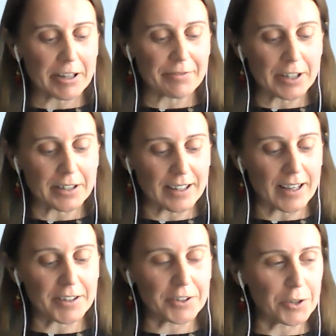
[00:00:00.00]
Even,
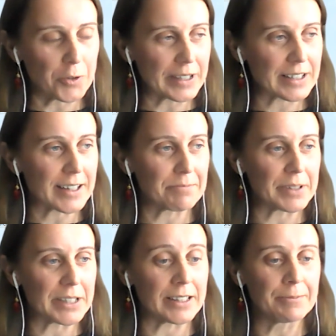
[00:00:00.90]
you know, it can
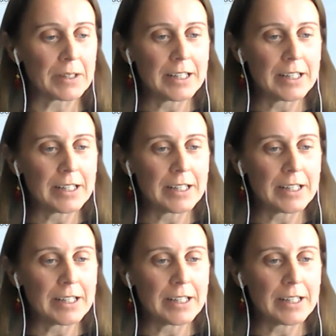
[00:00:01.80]
be,